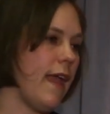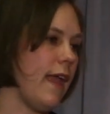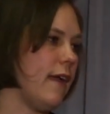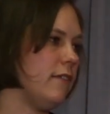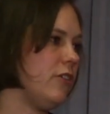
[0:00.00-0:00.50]

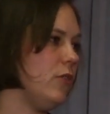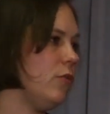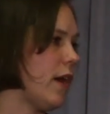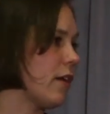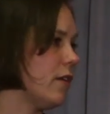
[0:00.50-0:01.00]
and
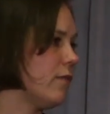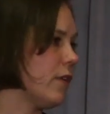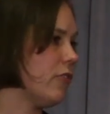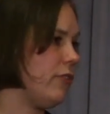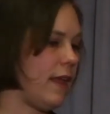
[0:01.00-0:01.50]
to
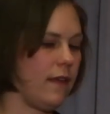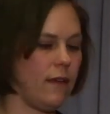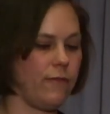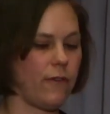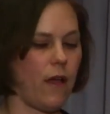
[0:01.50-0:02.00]
converge
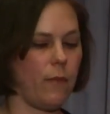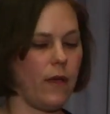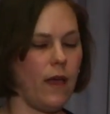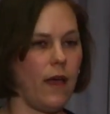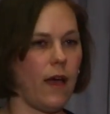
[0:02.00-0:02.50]
data from